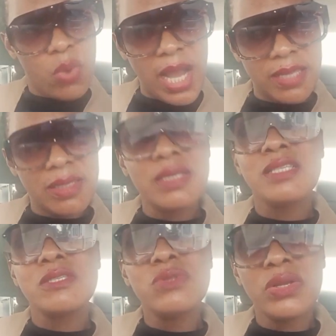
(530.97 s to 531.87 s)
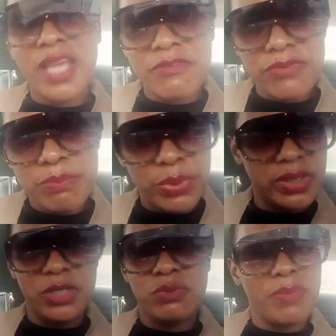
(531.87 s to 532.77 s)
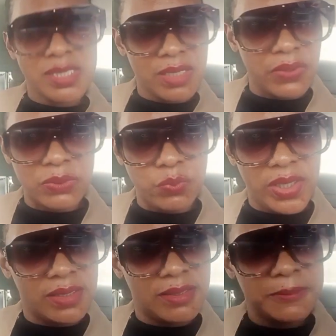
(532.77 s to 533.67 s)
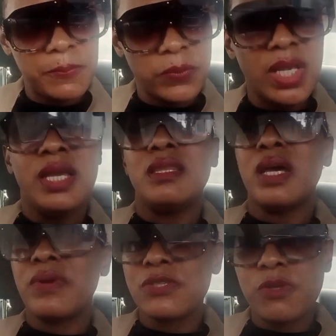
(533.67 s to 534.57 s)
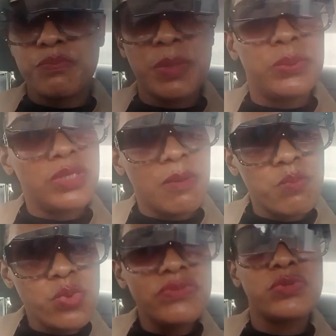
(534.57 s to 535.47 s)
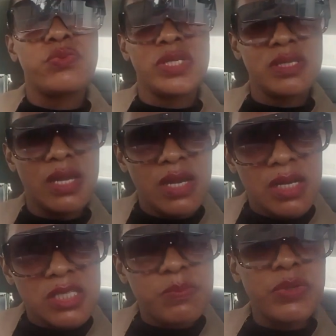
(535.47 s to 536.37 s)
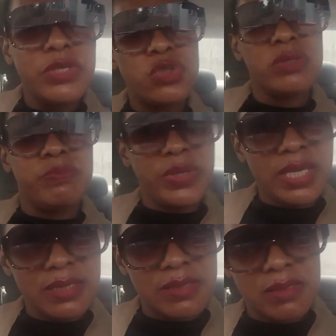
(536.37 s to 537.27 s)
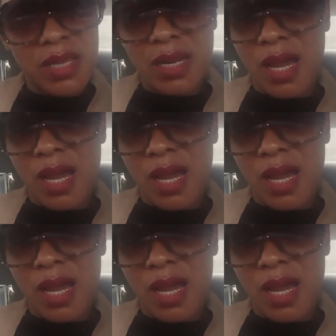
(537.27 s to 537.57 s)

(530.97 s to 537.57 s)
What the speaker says: Why? It's not everybody you mess around with. There are some people that move with spiritual beings that